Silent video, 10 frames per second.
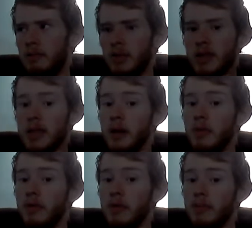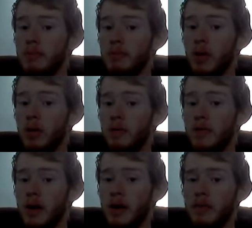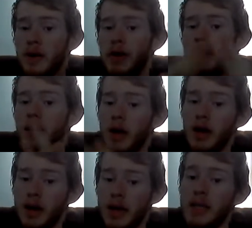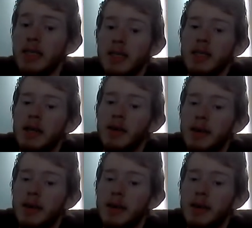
But some of them are very, very unnecessary.